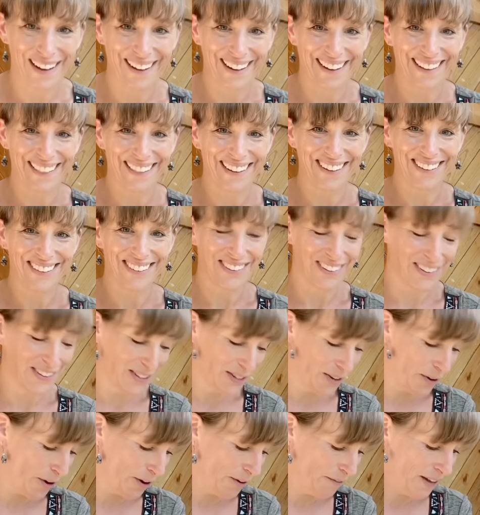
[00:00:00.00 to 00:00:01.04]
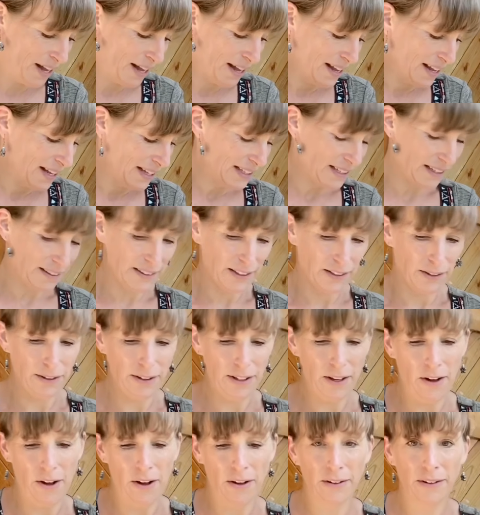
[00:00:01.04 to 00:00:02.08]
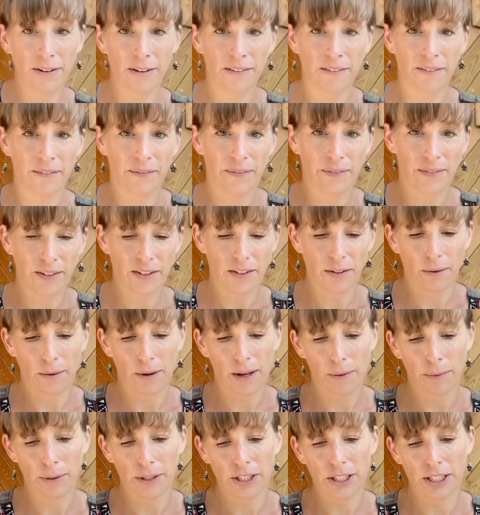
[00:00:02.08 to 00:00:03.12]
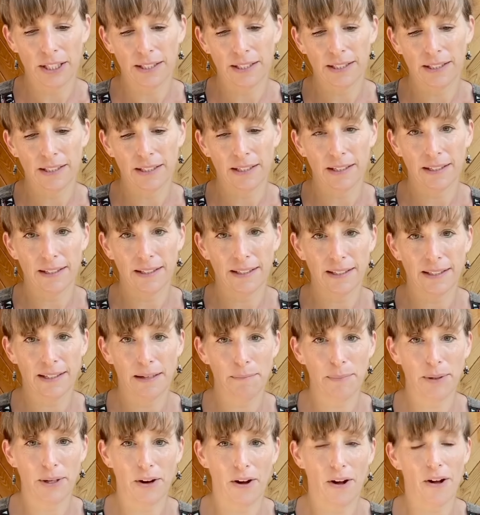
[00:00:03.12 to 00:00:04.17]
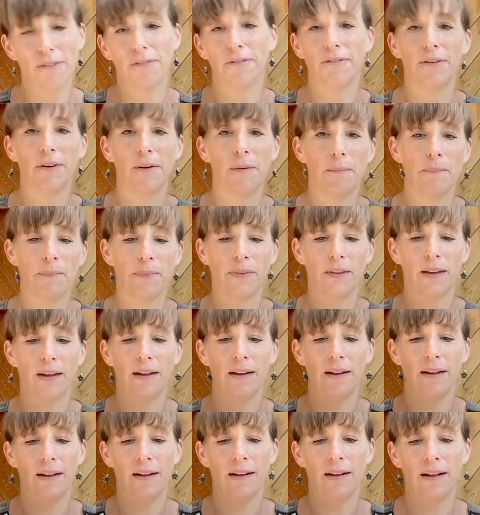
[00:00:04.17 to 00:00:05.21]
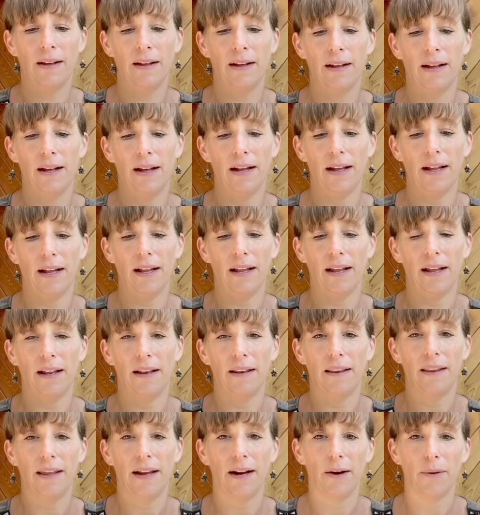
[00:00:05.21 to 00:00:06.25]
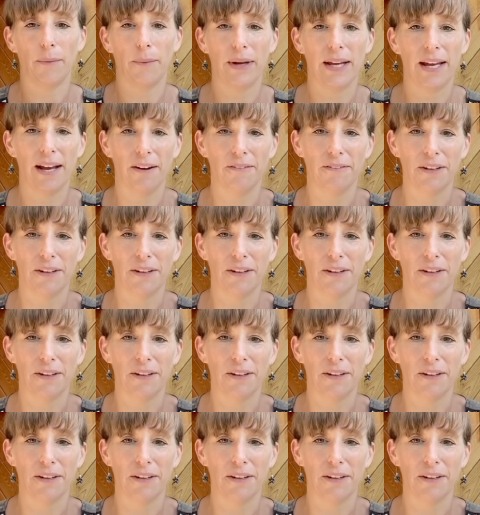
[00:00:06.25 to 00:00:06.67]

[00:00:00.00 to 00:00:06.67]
there's our scarf. It's a little long, so I will just snip it off. And there, we have a